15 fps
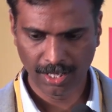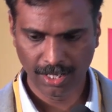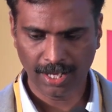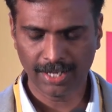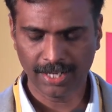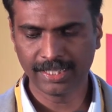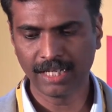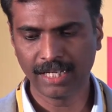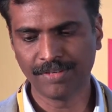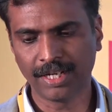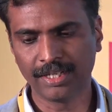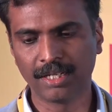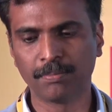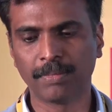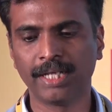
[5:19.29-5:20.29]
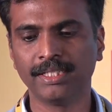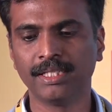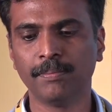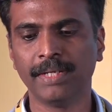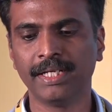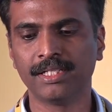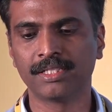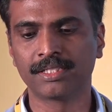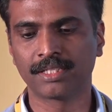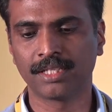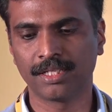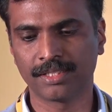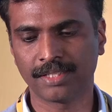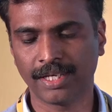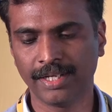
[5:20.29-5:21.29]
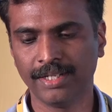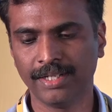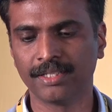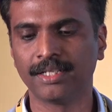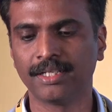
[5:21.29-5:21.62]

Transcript: and then we undermine the medial side